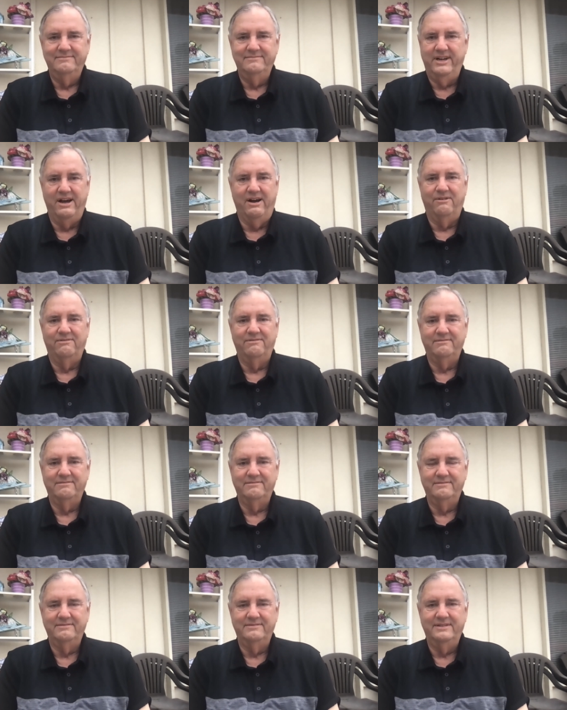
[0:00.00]
No.
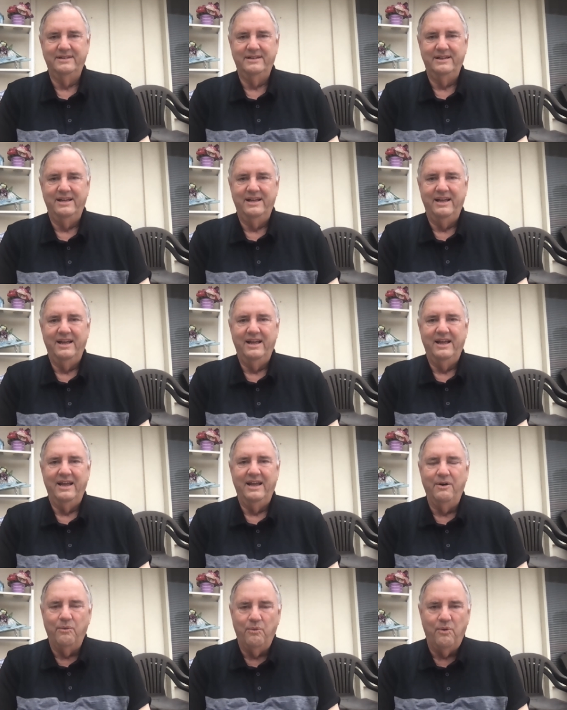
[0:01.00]

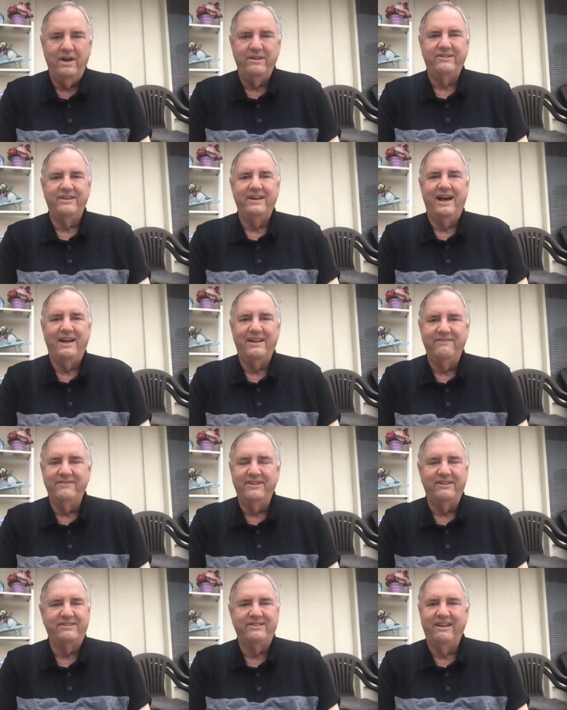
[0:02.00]
It wasn't out of
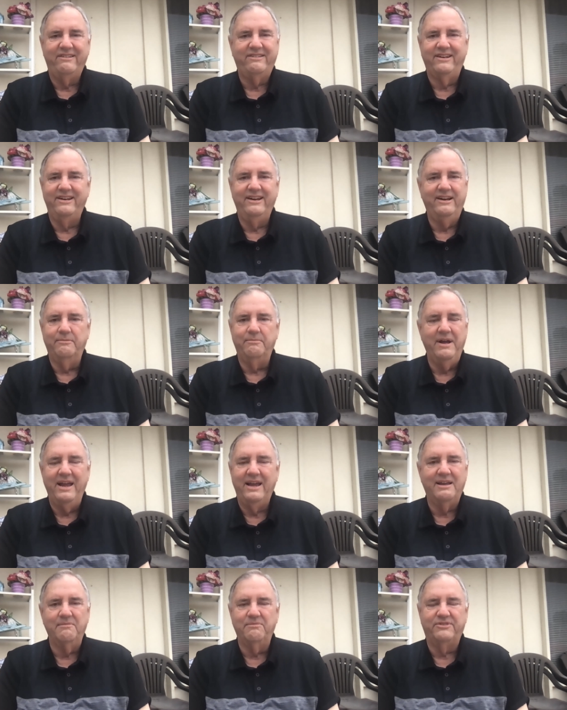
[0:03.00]
necessity to
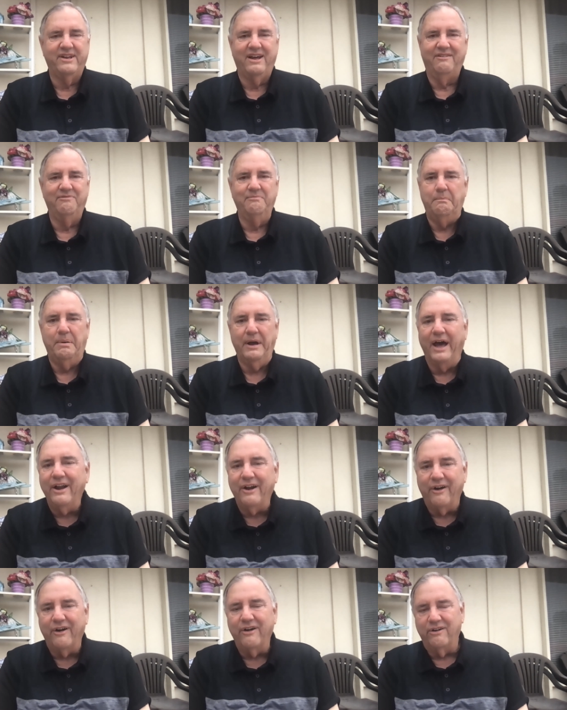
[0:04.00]
make himself
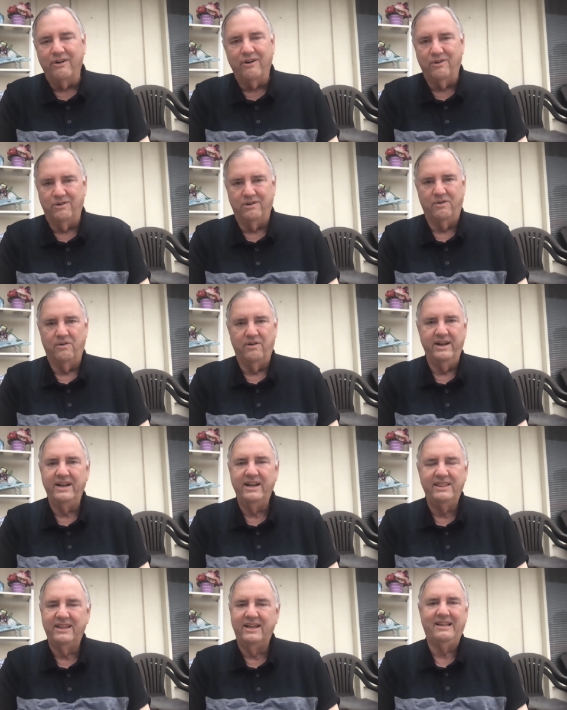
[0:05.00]
better or, or
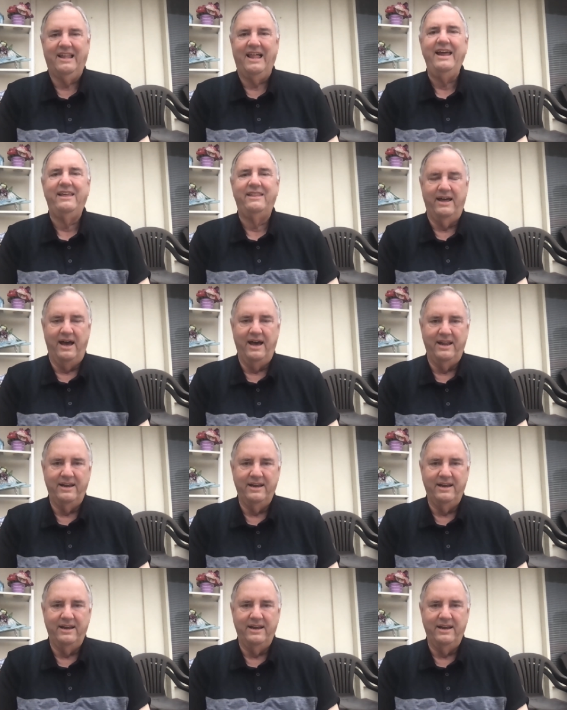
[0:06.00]
anything like that.